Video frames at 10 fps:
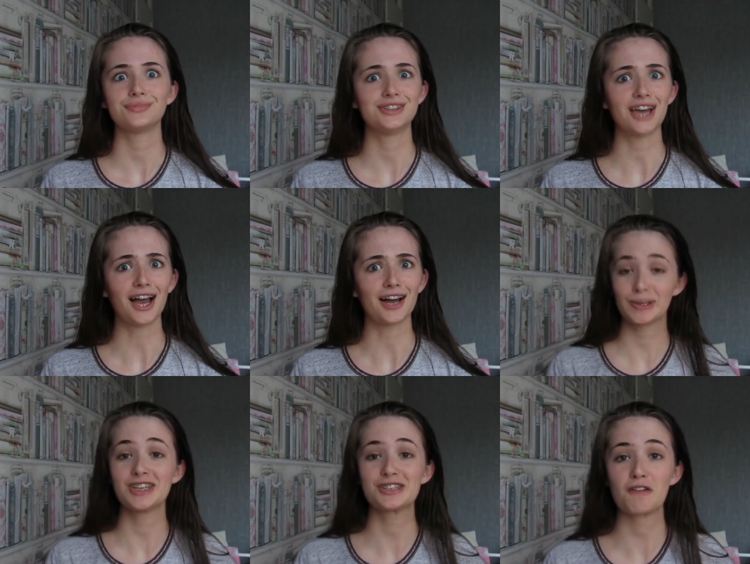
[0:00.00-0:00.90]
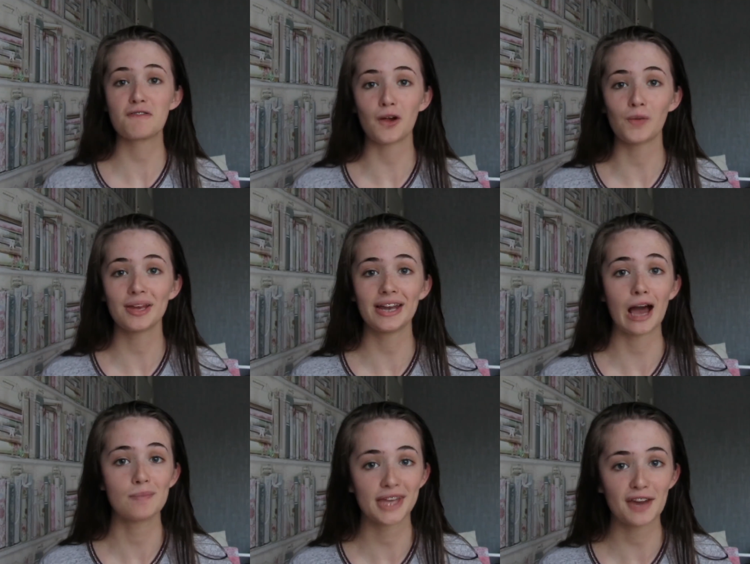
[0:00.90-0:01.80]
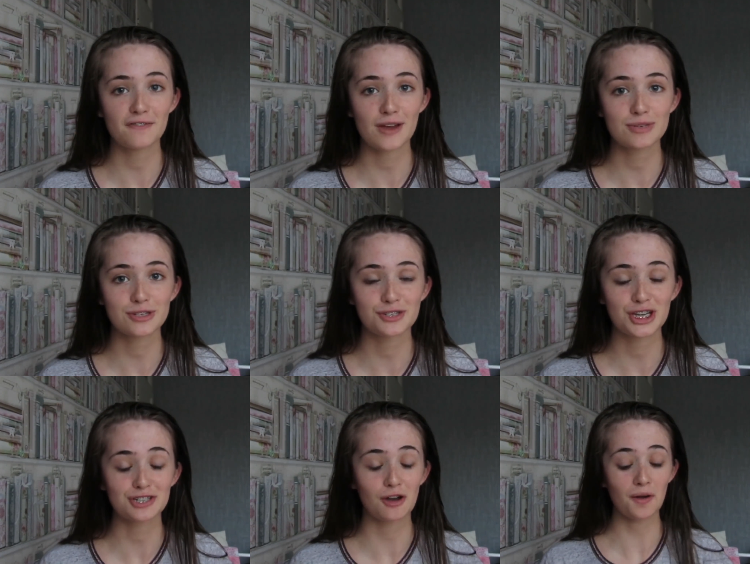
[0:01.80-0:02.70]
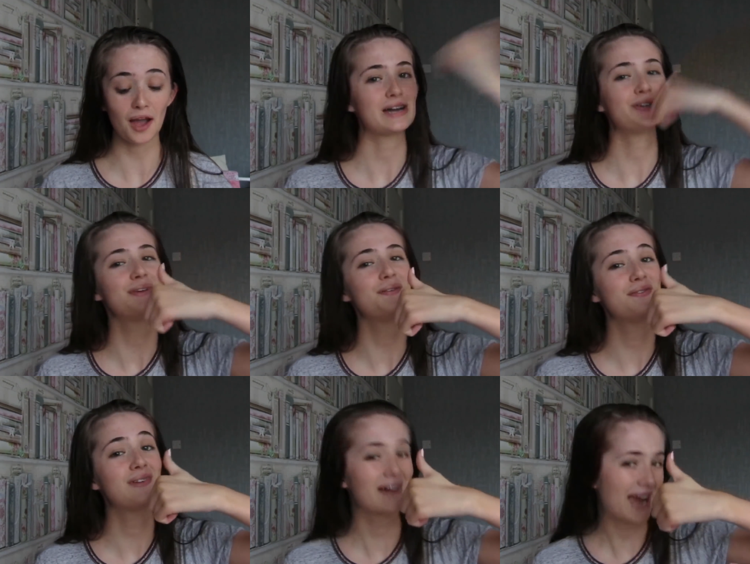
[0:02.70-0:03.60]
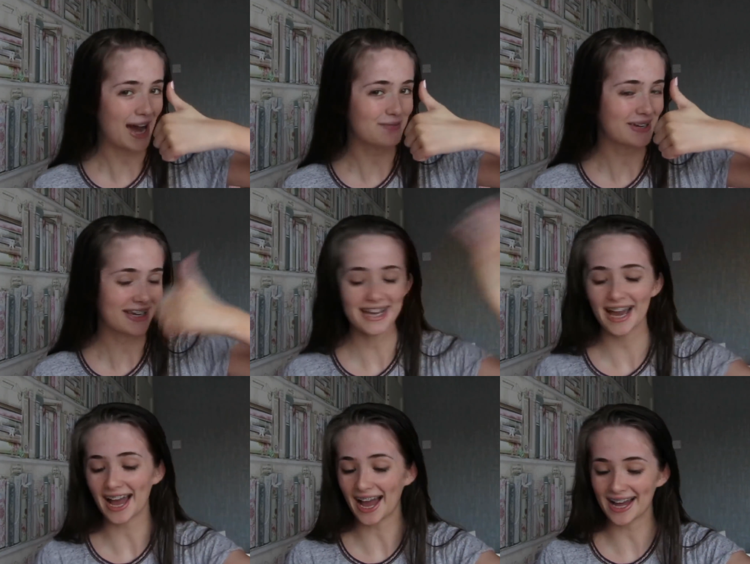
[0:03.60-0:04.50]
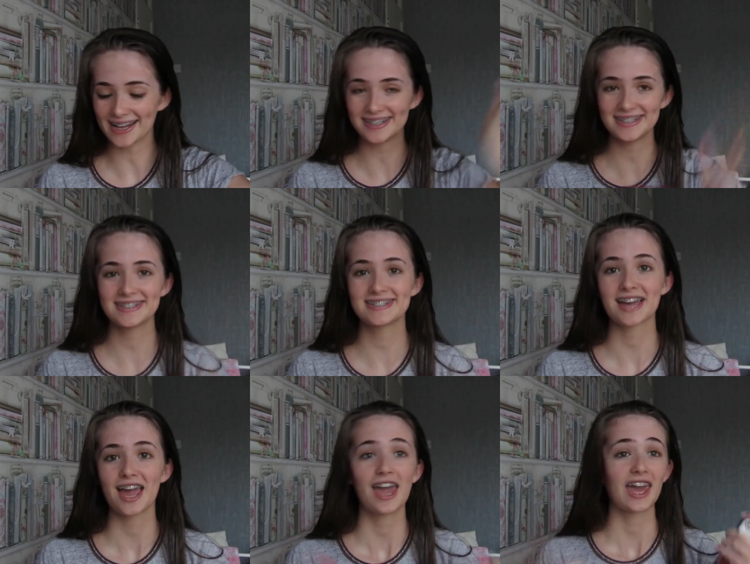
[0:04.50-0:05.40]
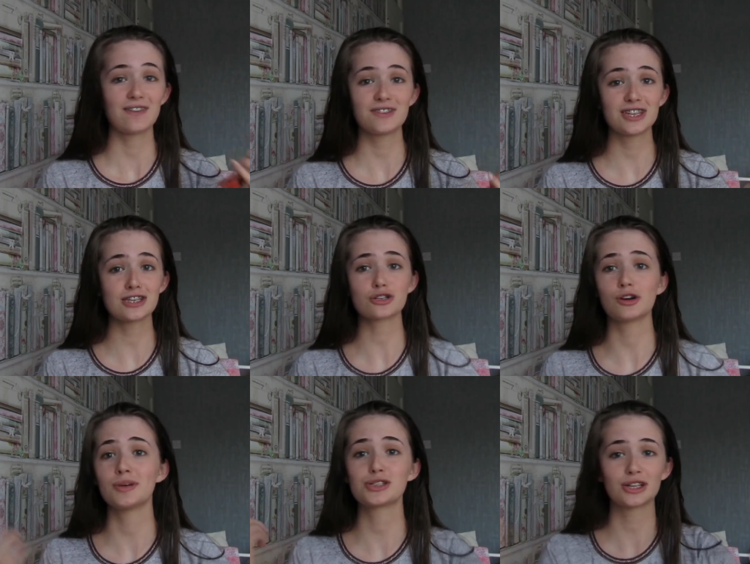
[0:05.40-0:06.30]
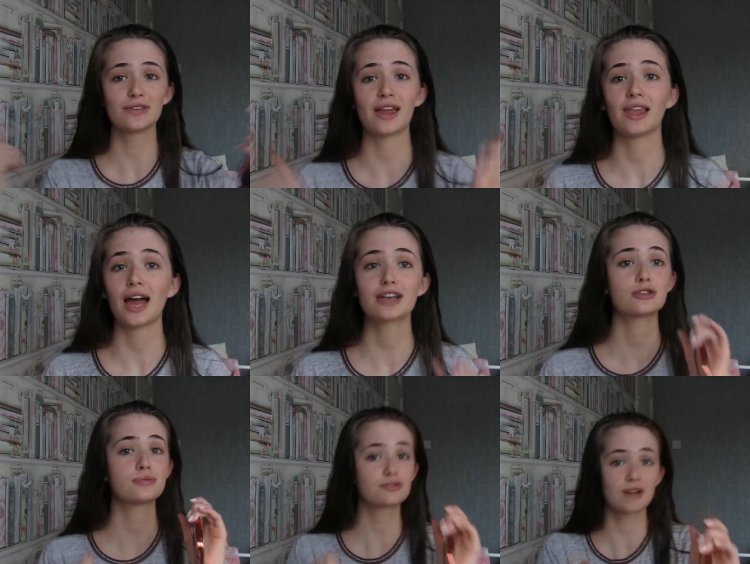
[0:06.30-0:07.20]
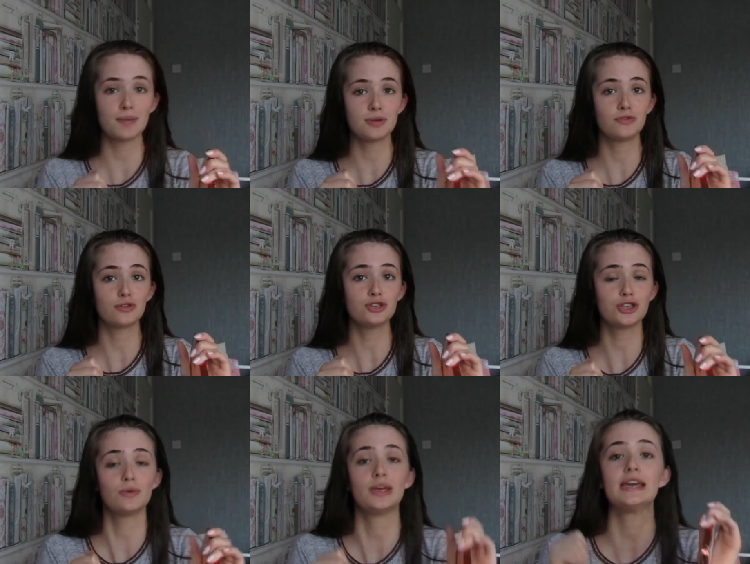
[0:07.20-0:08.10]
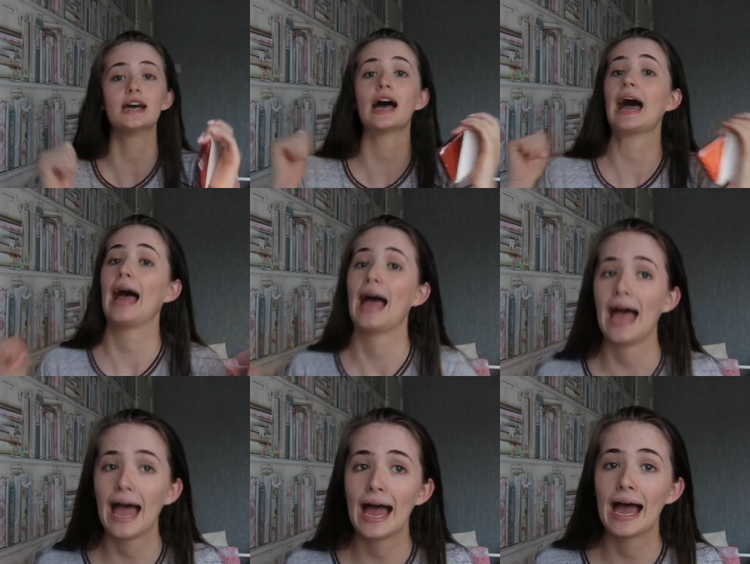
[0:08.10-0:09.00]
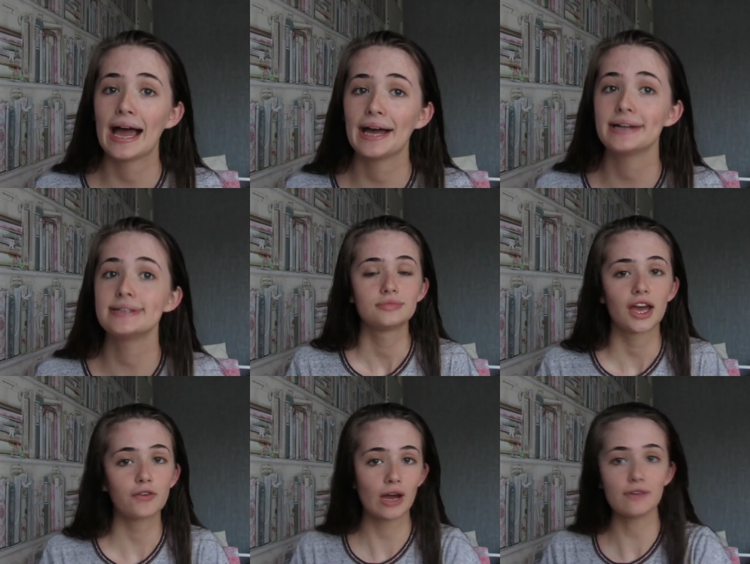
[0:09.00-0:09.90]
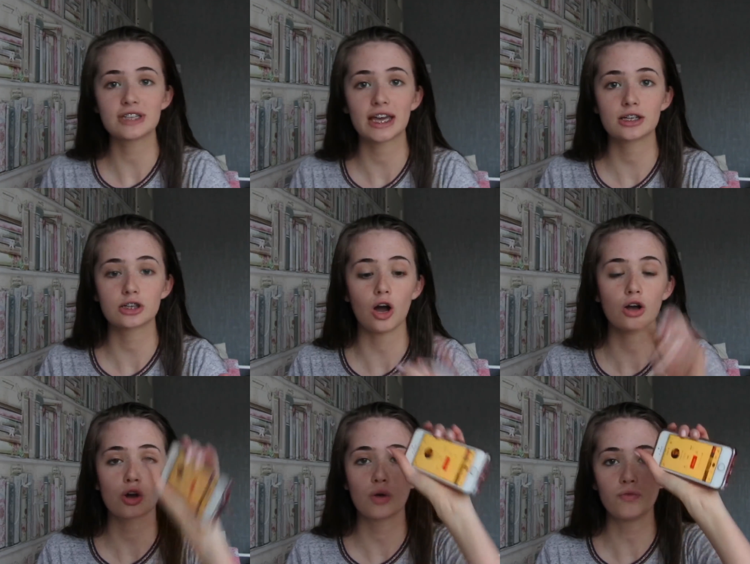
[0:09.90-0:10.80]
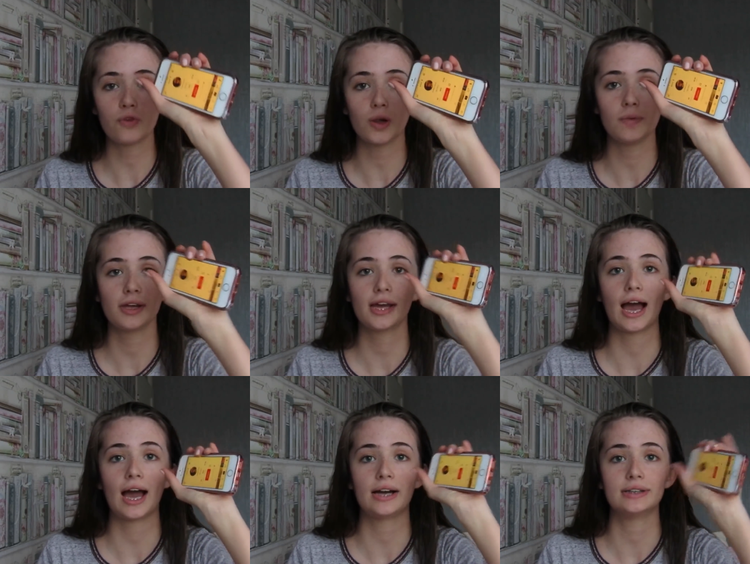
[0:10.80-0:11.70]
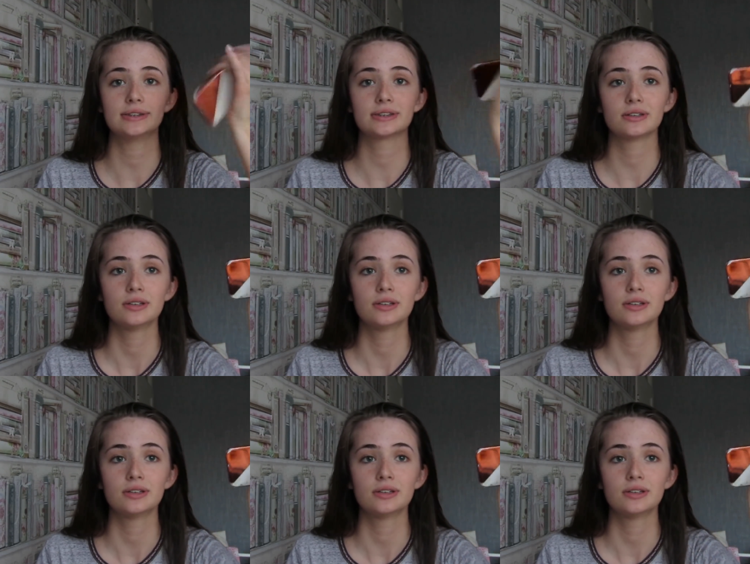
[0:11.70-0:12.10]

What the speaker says: Yeah. Please go follow me and help me get famous on TikTok. That would make me very happy. And if you did enjoy, make sure to leave a like, subscribe if you're new here. And if you have TikTok, come follow me and